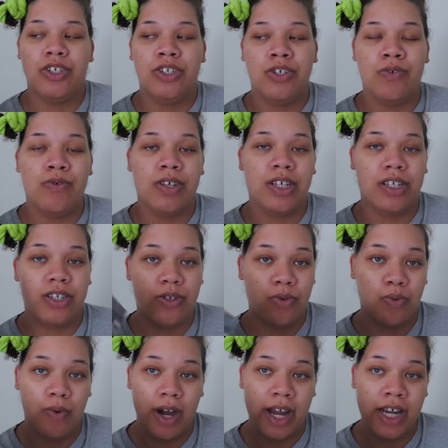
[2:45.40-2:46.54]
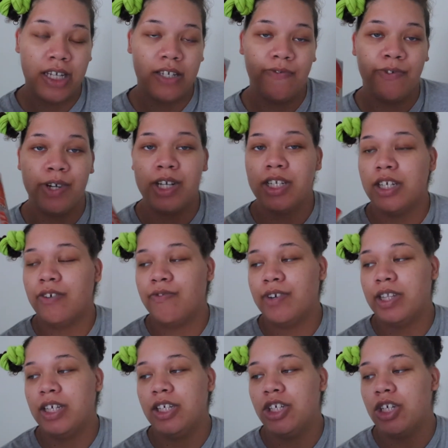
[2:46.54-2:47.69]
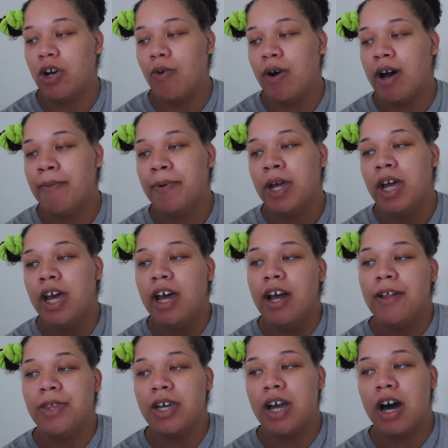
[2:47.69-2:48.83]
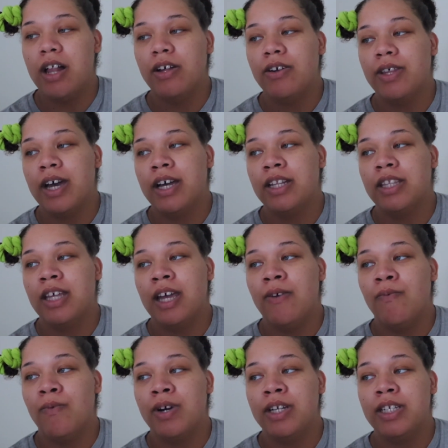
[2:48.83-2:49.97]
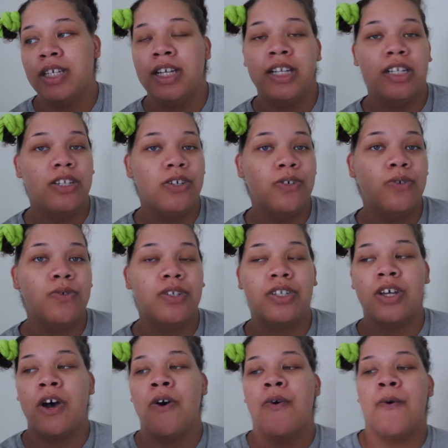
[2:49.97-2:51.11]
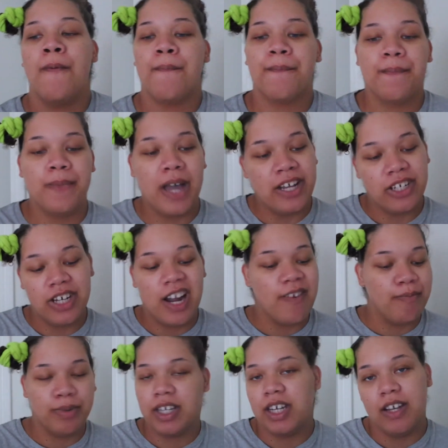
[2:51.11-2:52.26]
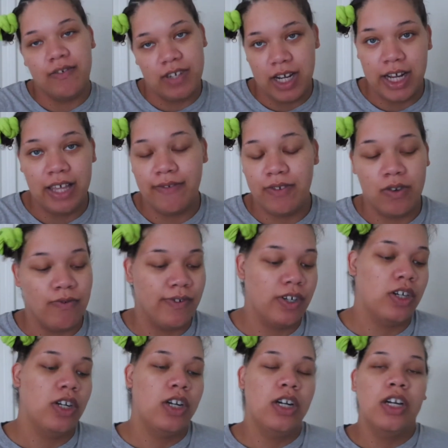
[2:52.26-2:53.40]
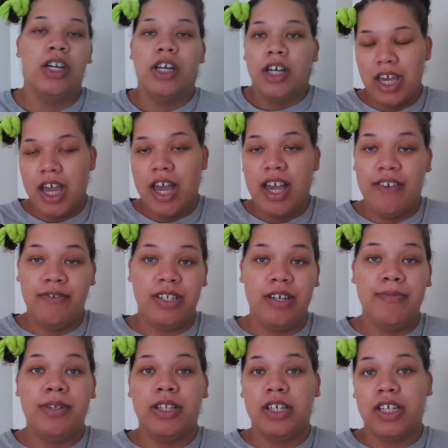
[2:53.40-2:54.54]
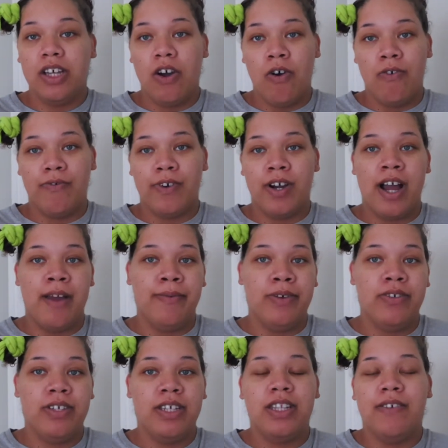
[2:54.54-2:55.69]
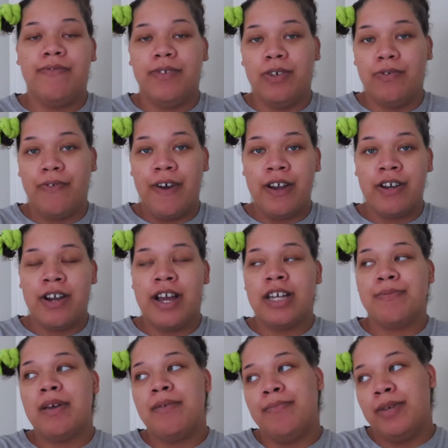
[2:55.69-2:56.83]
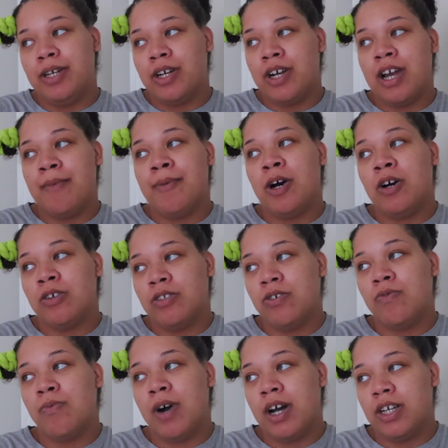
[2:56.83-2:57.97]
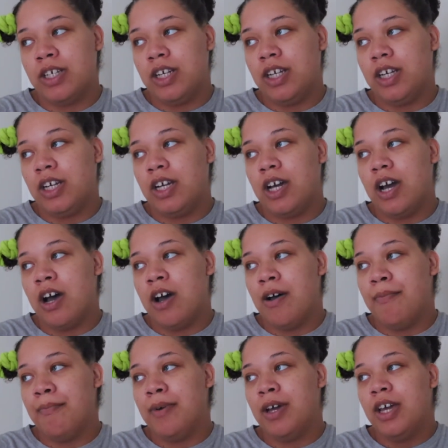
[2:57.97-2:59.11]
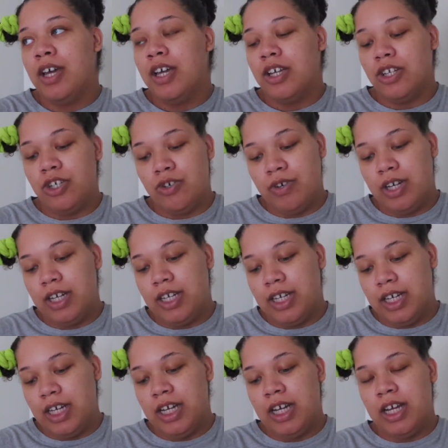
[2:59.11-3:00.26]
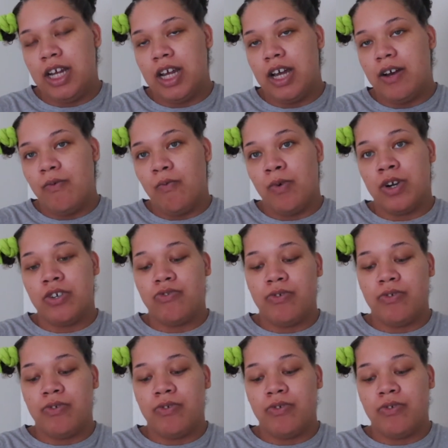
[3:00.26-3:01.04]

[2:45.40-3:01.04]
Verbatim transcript: do this twice for it to really show up the color that they wanted it to so I should have plenty of dye left over. If you see me looking over, I'm using the viewfinder as my mirror. I'm also watching um, Judy D, Worst